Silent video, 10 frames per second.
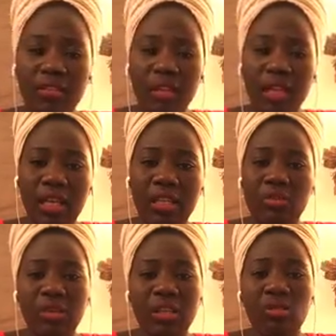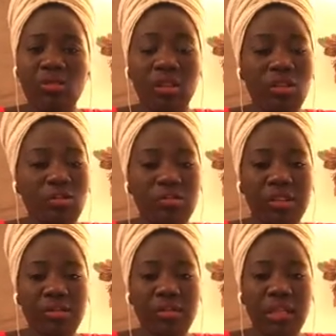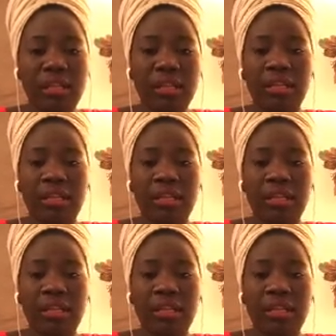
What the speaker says: like in the way that we knew very well.